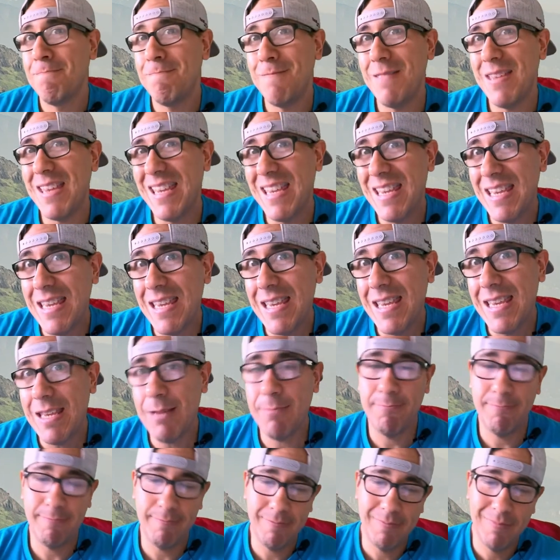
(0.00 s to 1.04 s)
E
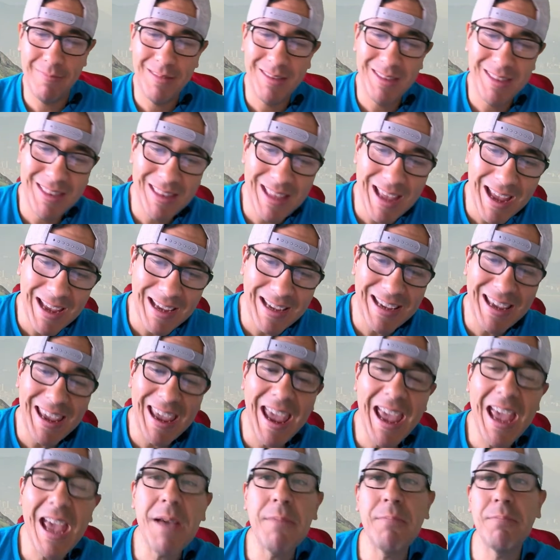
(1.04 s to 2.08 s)
that
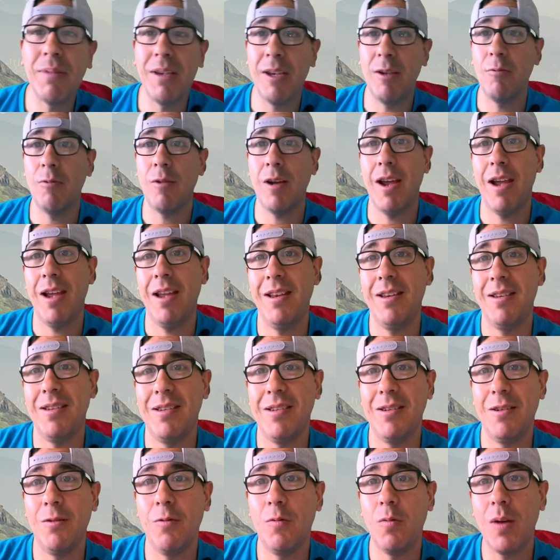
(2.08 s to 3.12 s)
can't be right,
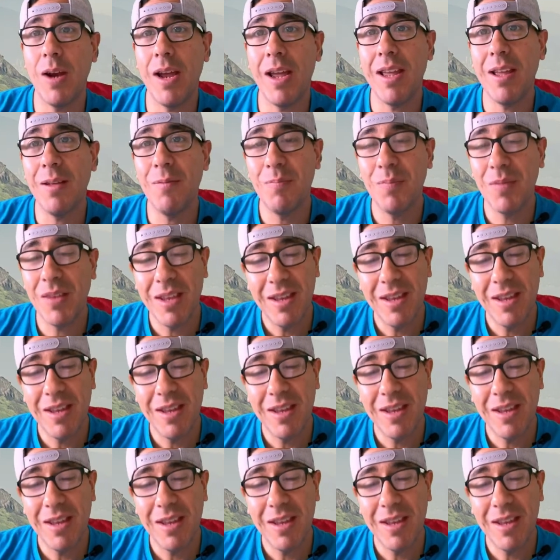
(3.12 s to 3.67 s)
right?